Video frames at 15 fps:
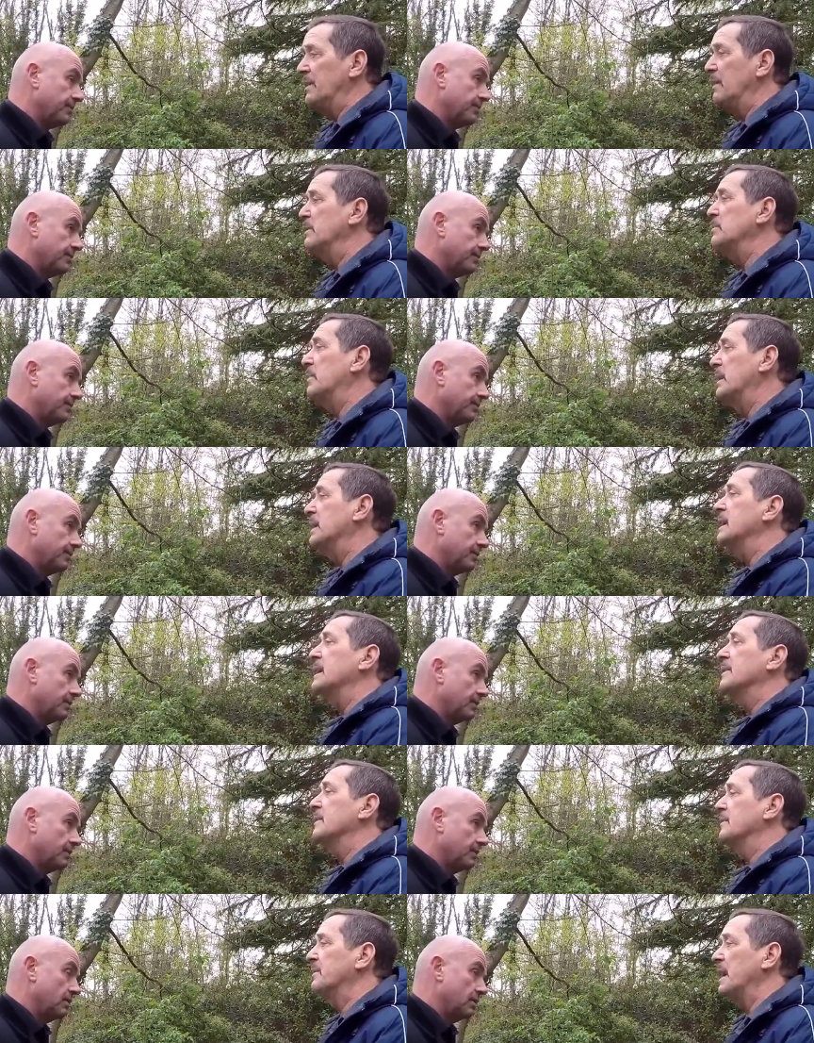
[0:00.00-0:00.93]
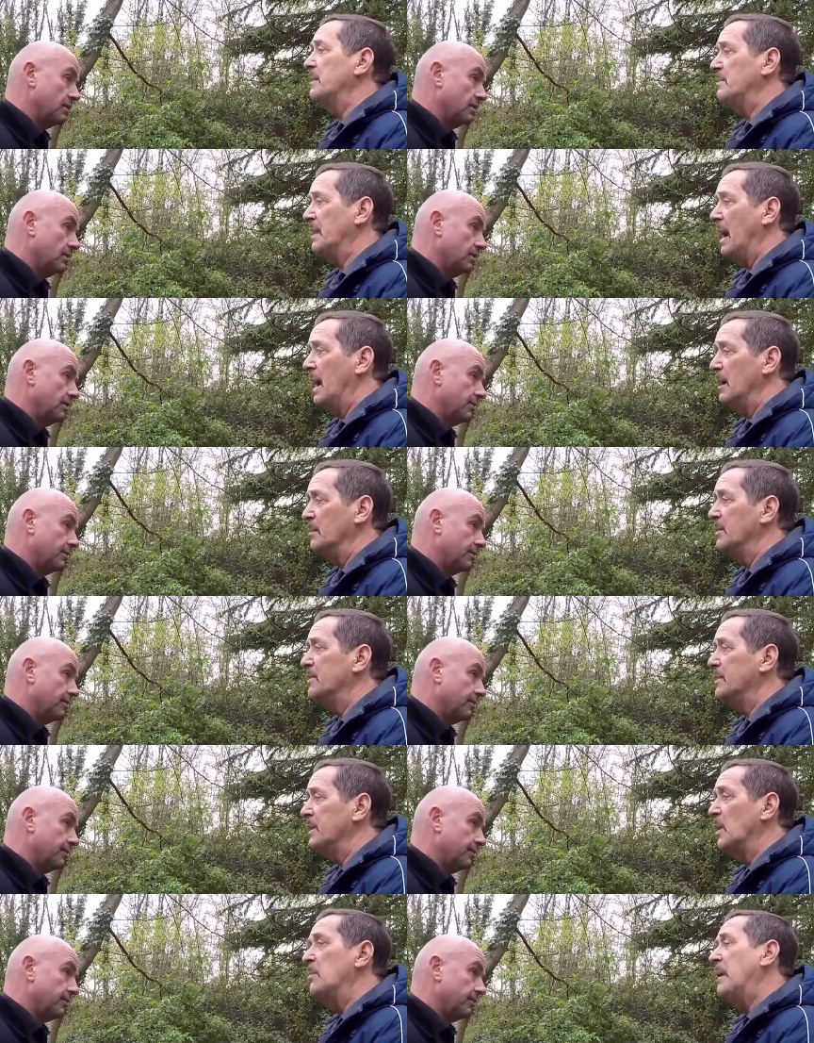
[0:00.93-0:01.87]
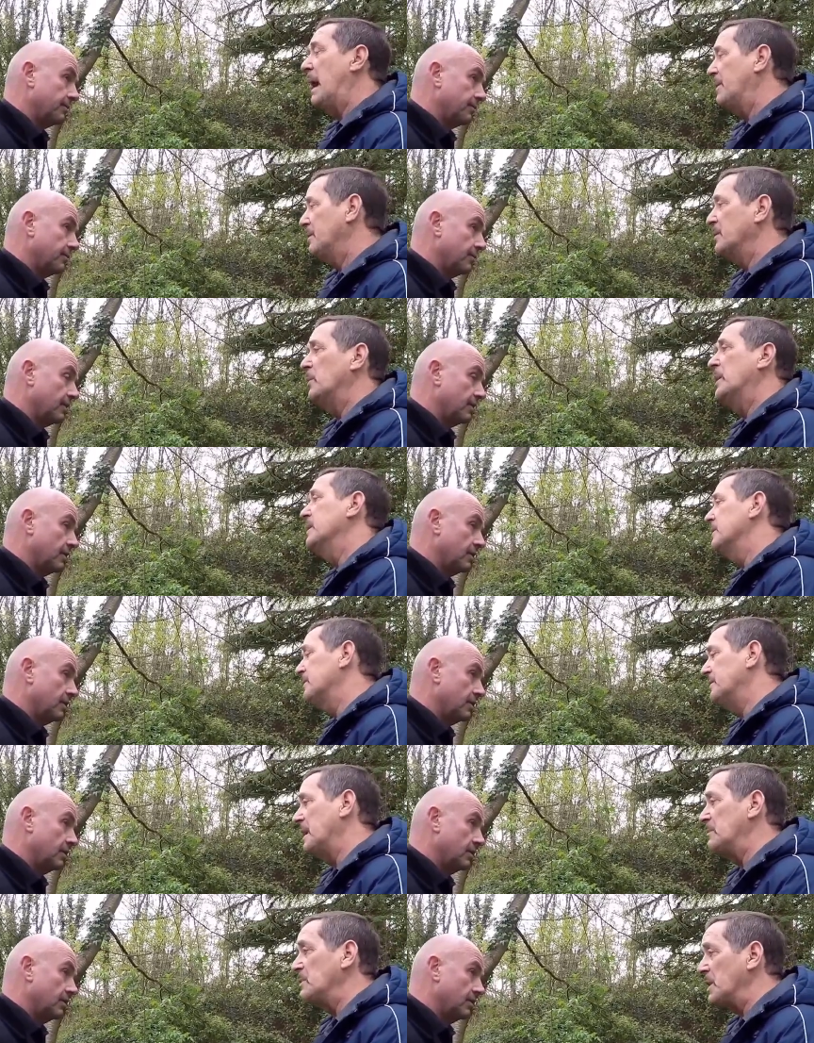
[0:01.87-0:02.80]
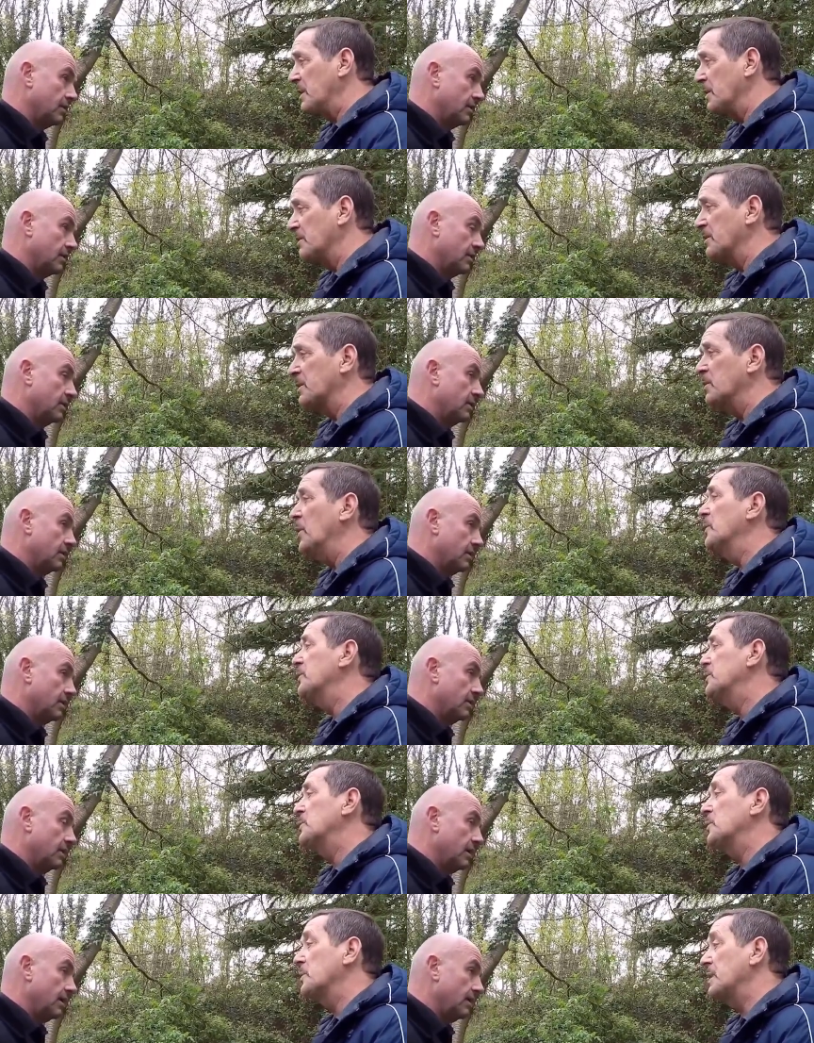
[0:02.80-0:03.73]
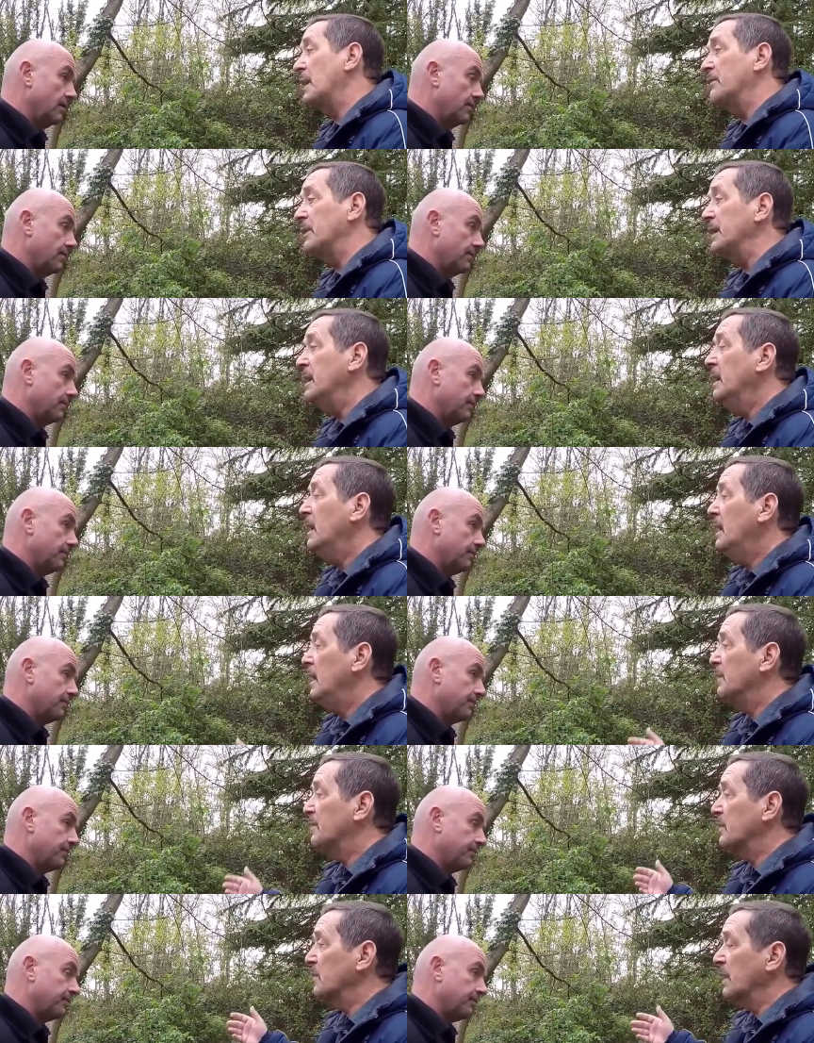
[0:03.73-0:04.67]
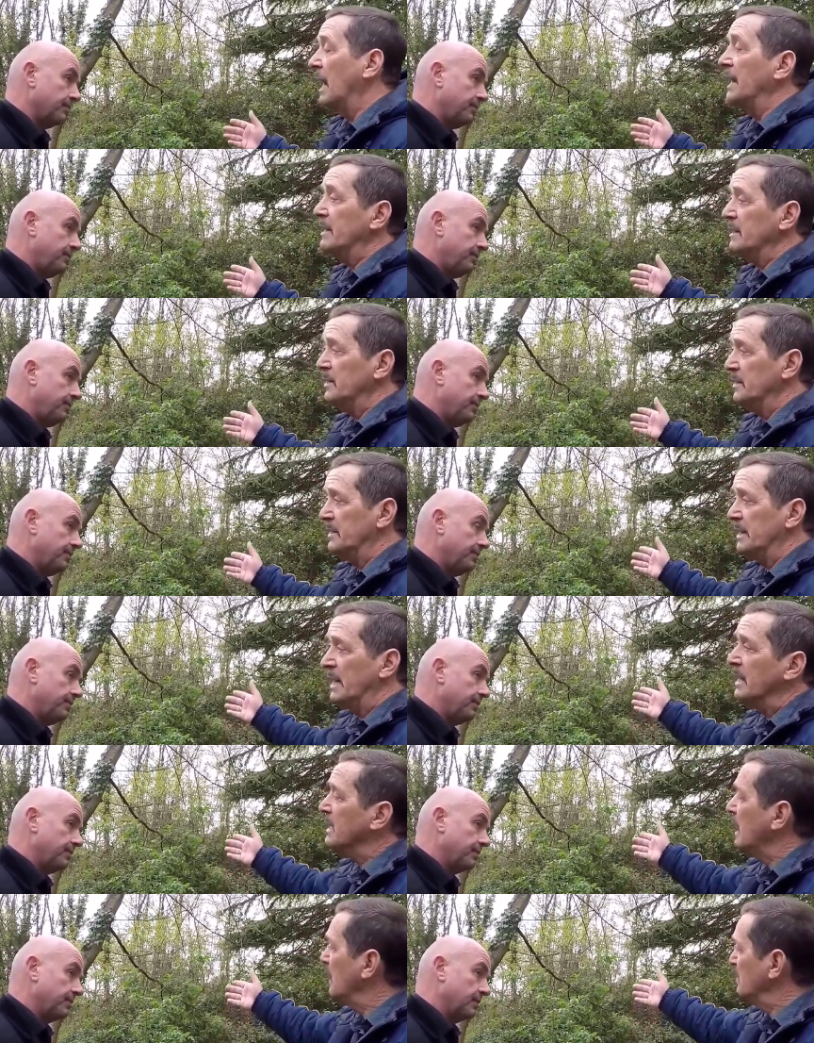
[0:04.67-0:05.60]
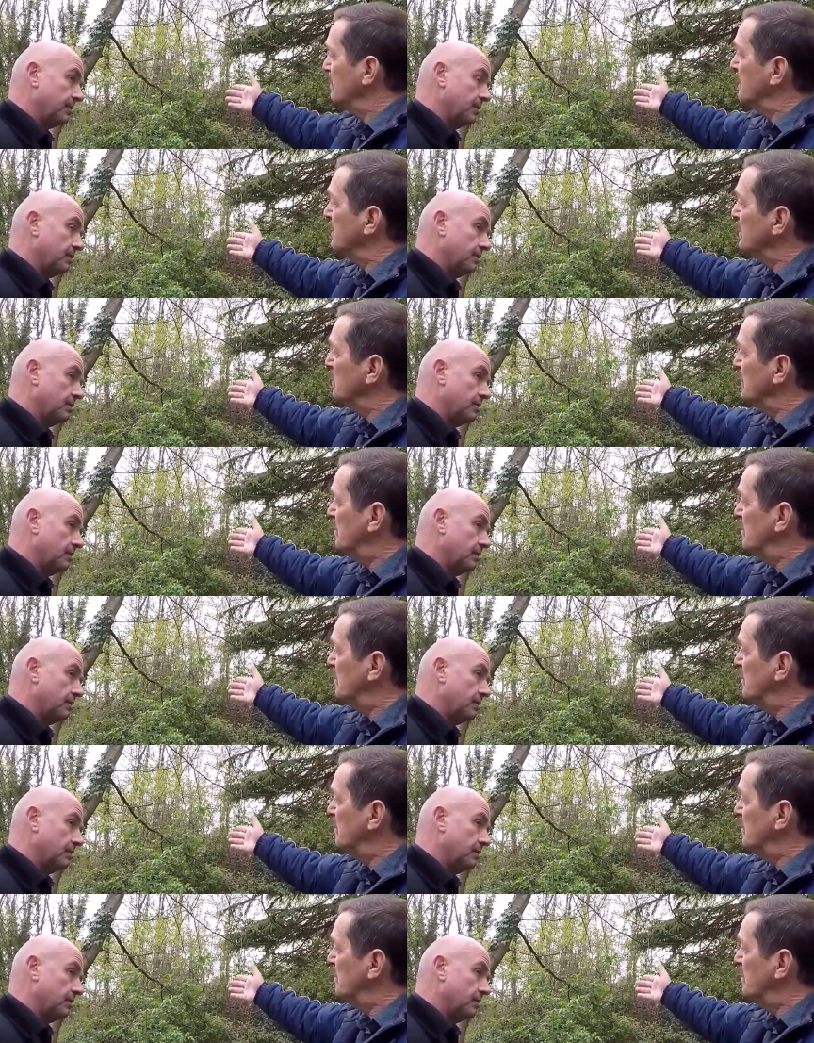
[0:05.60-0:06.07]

Speaker 1: everybody in the same times, you know, passing away in the same years or close to or whatever, it's a good likelihood that Aaron Kosminski would